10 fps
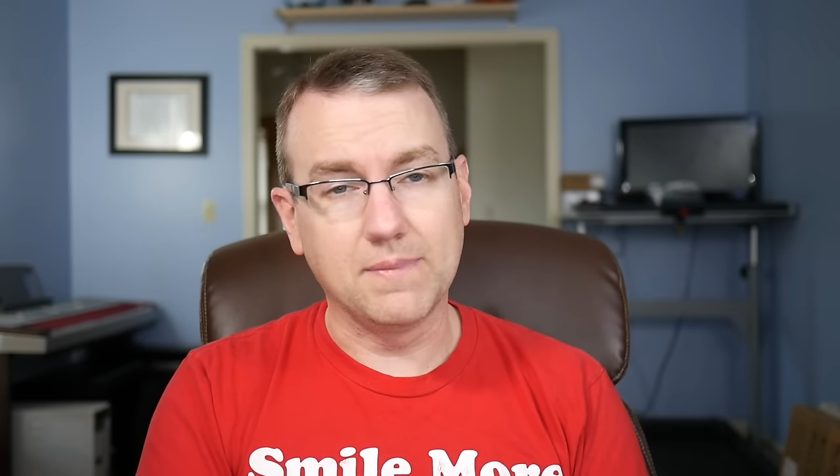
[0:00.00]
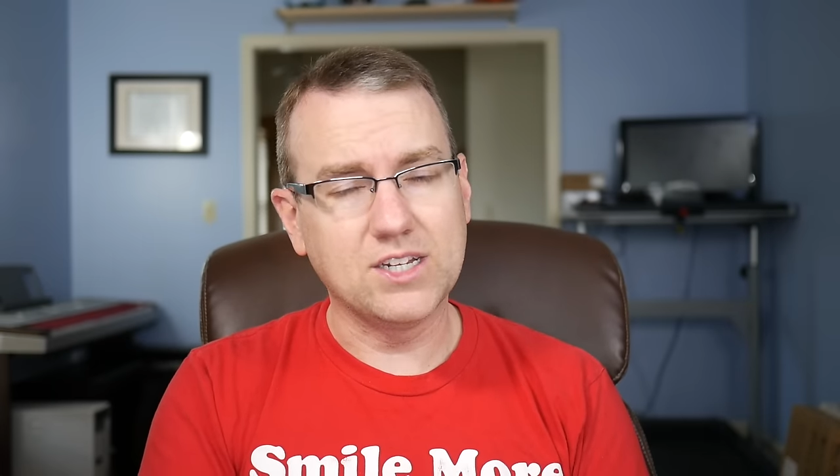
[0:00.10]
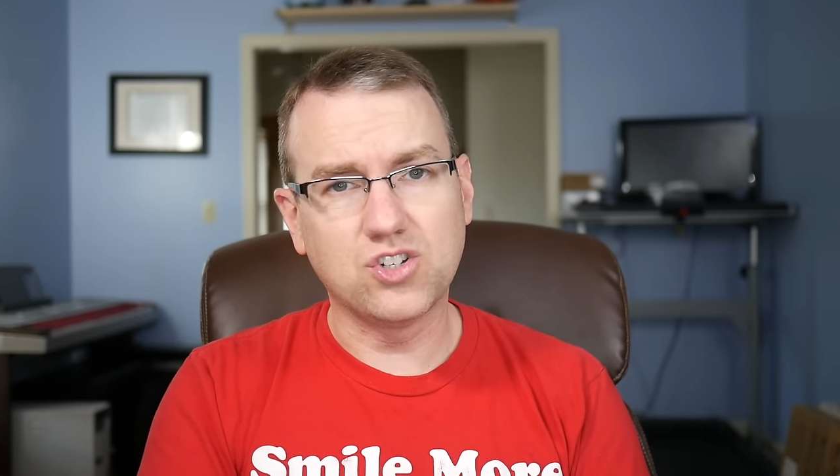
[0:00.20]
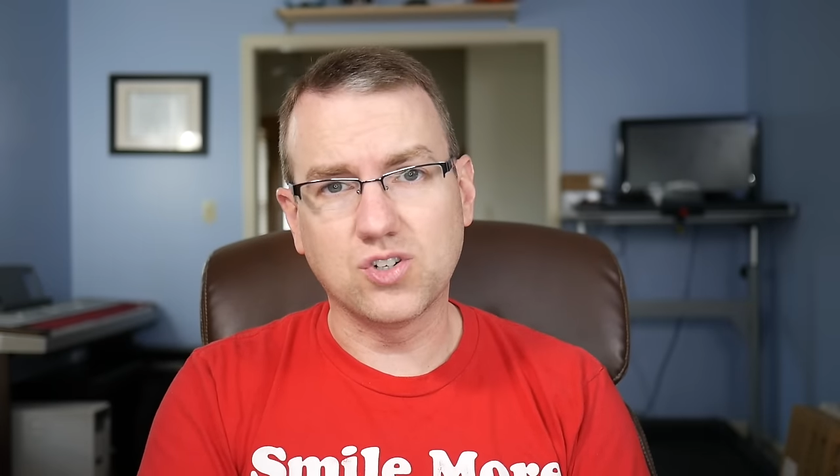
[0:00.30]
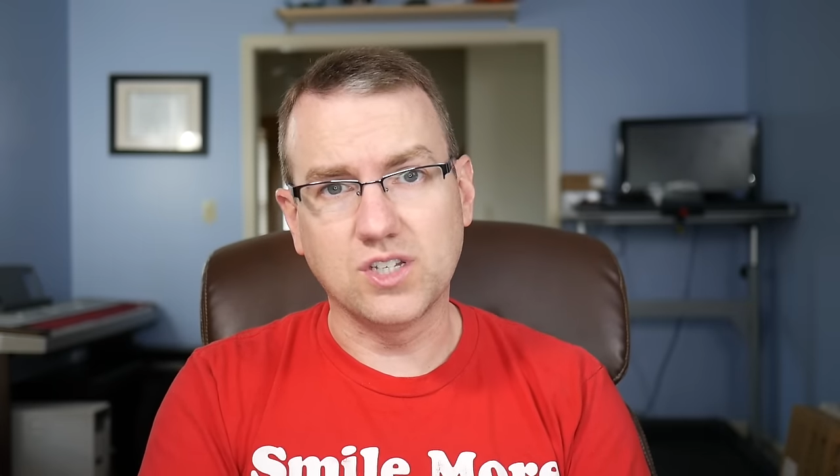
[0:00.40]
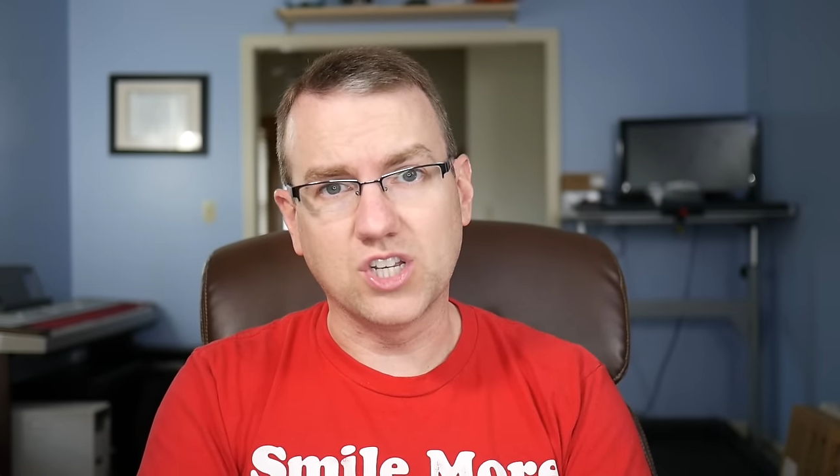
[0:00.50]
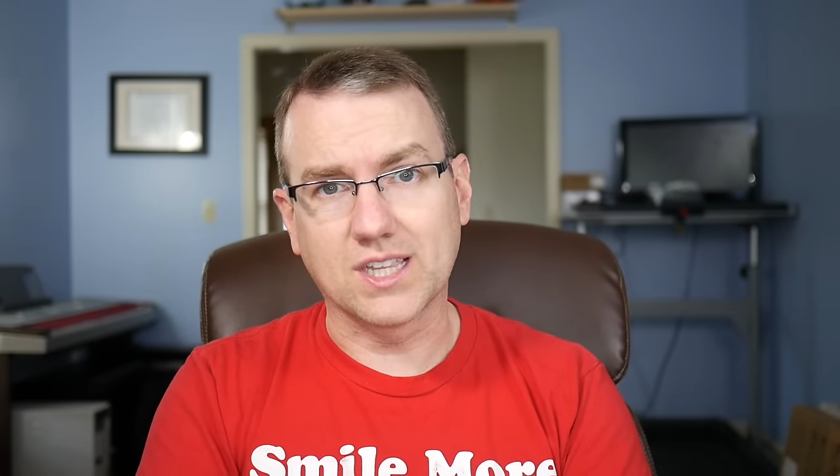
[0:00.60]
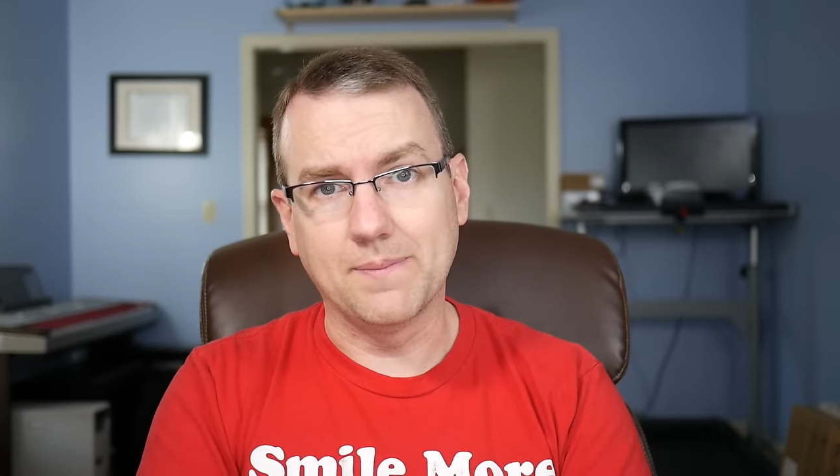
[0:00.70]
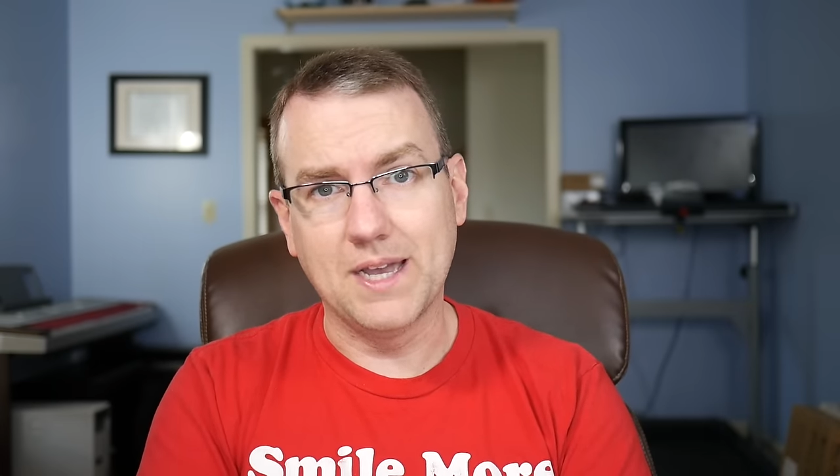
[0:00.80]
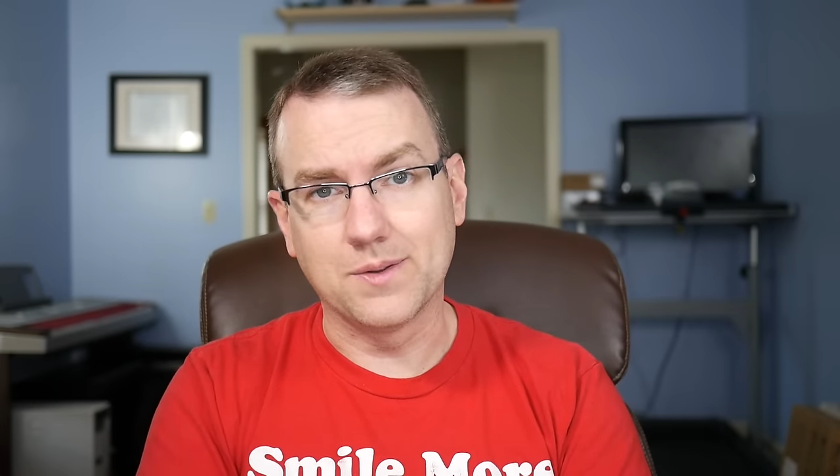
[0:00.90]
Make sure to check
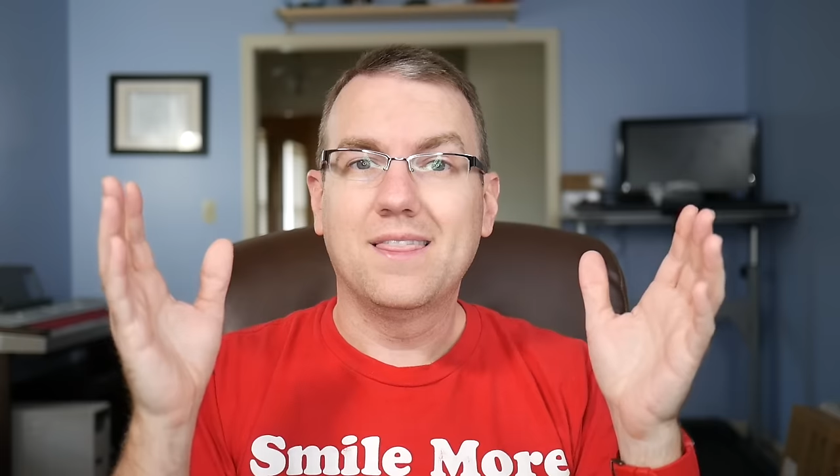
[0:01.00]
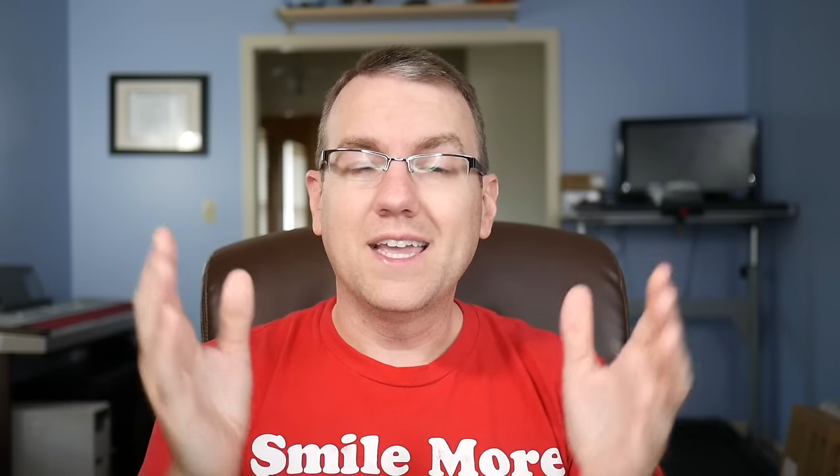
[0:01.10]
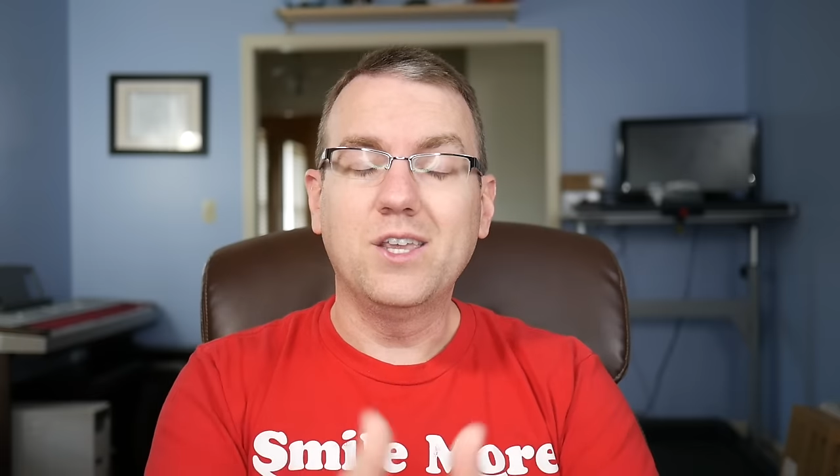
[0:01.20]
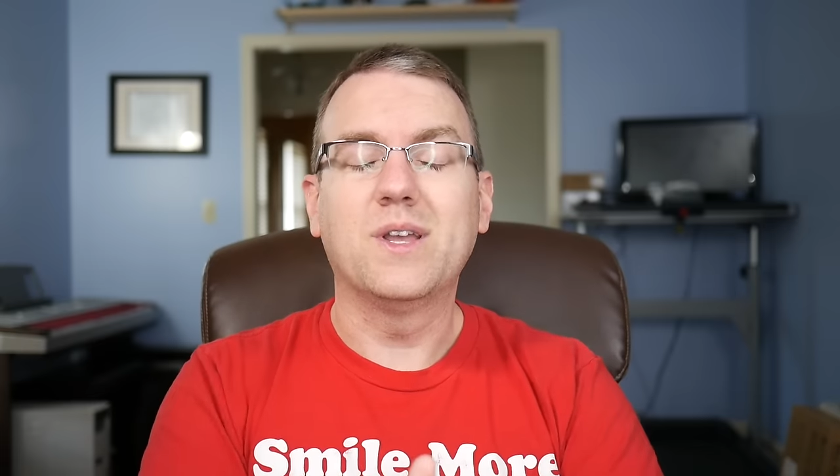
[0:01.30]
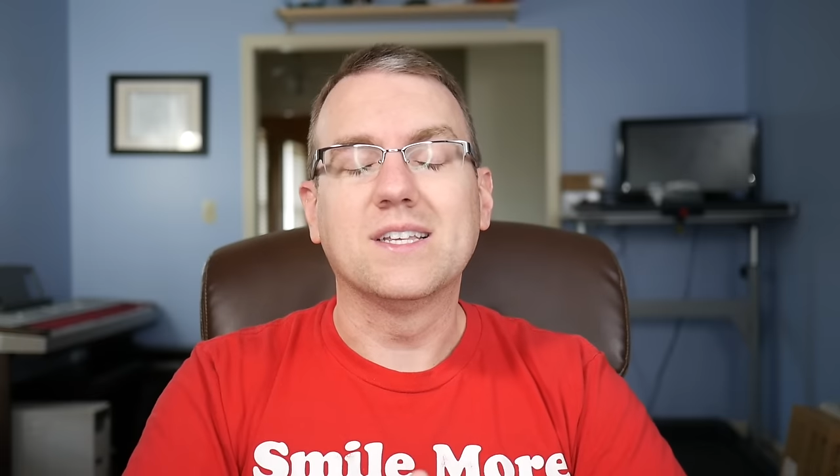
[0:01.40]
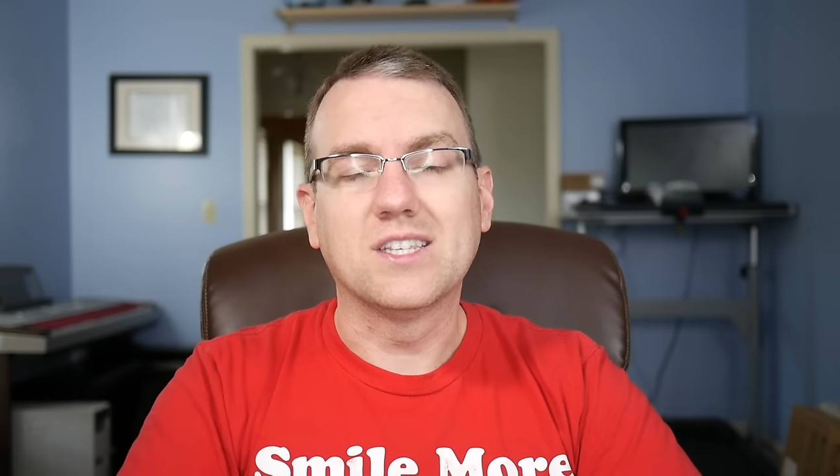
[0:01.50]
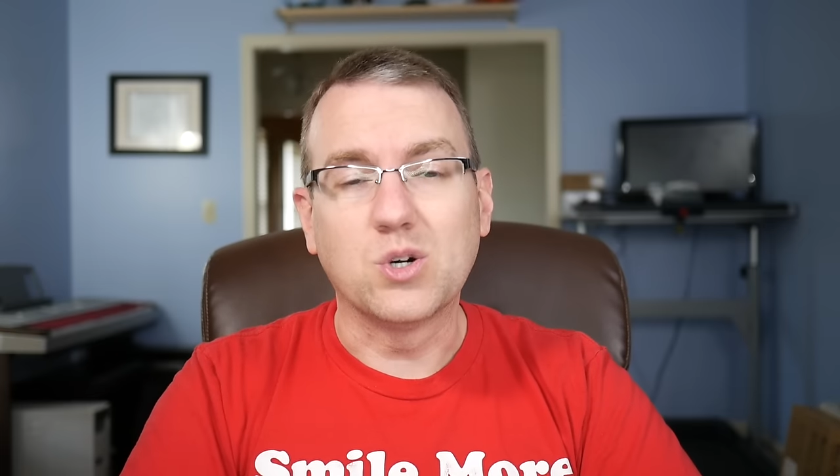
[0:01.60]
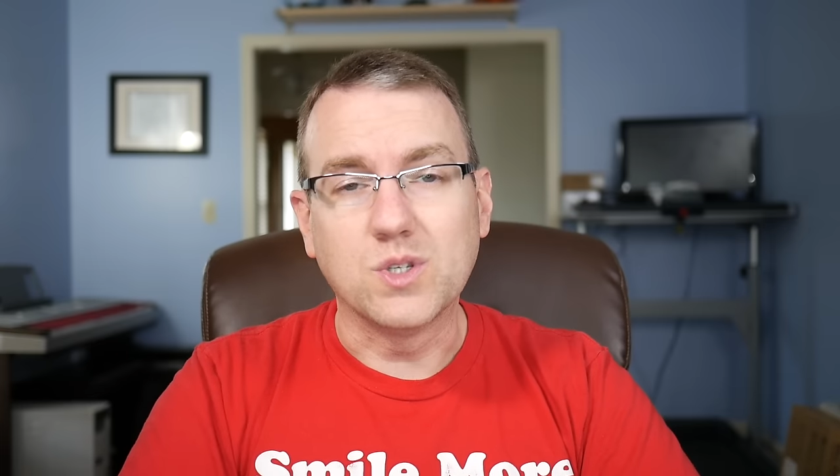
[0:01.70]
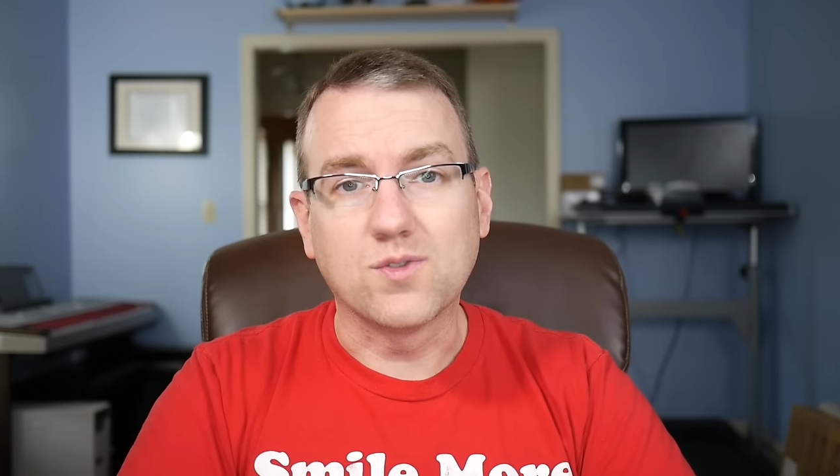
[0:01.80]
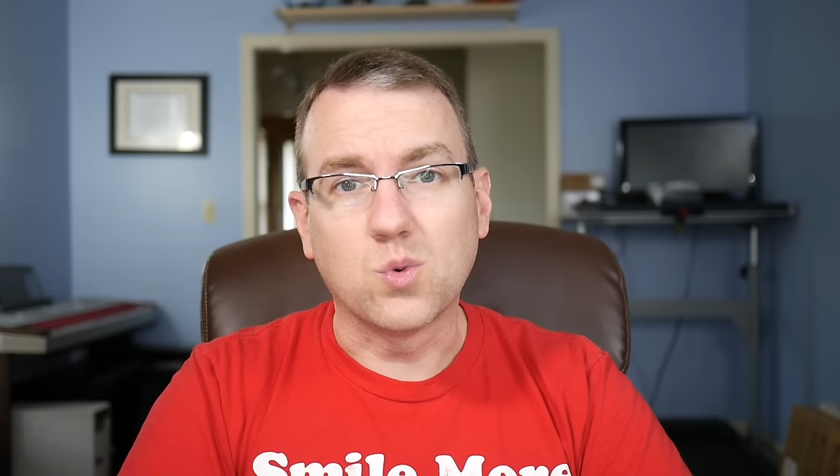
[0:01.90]
them out. Thank you guys as
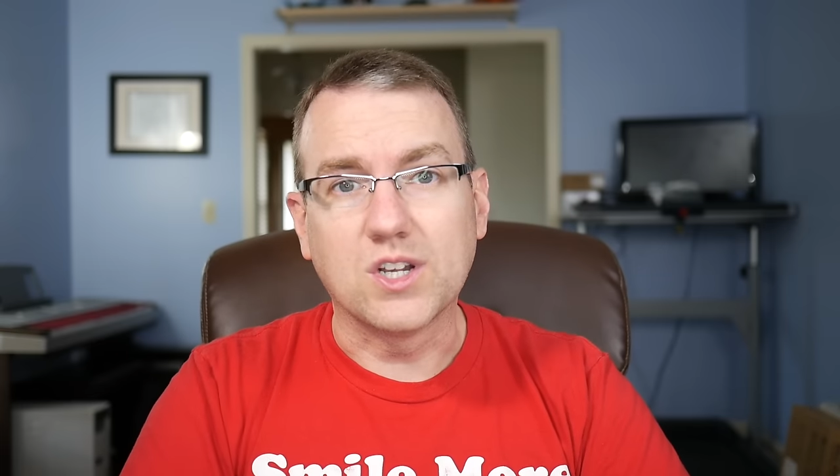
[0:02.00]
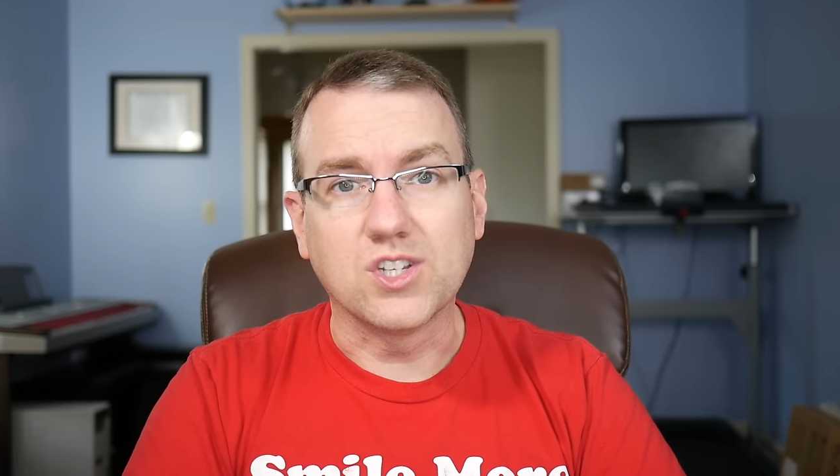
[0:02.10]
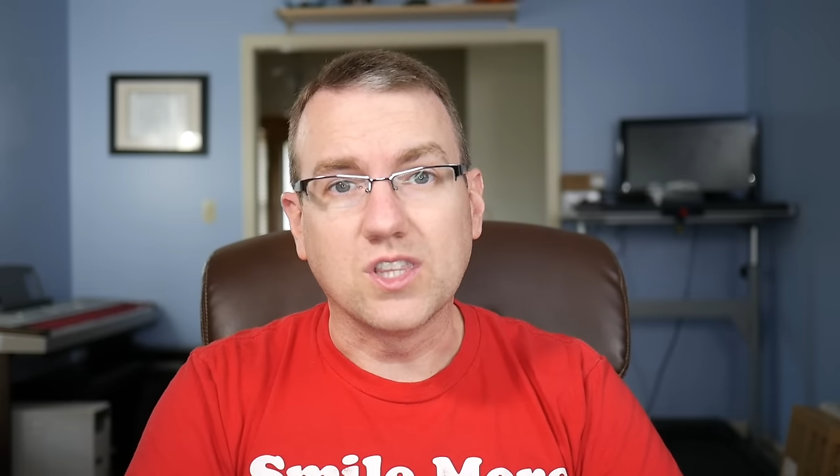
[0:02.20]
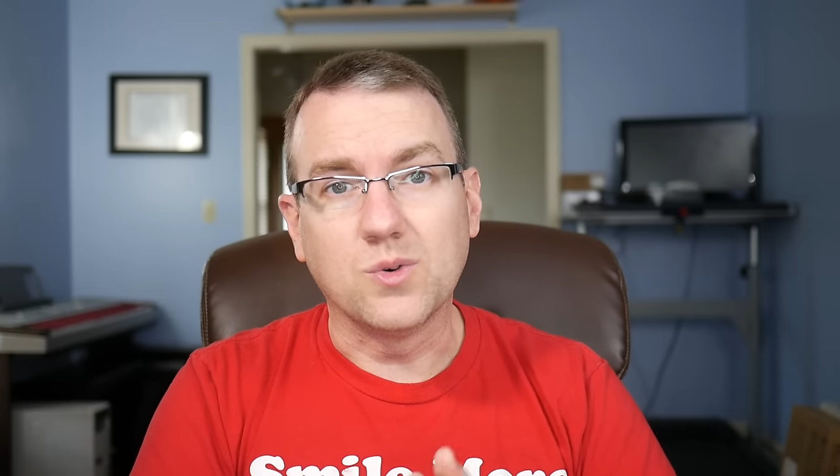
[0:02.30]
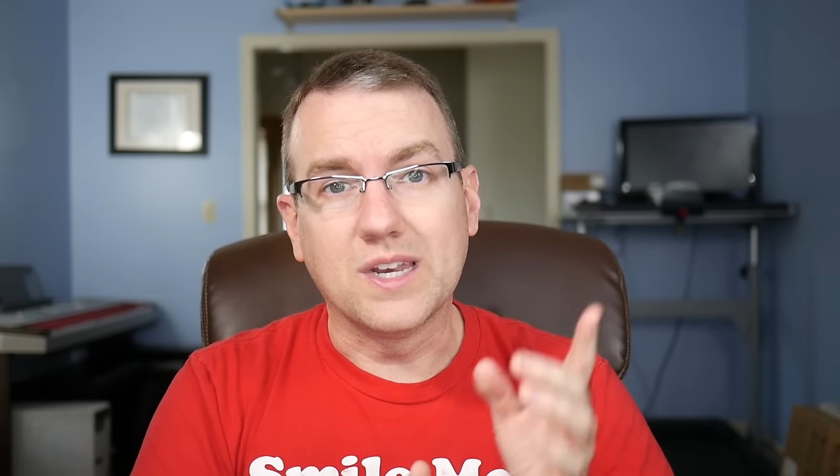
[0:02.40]
always for watching though,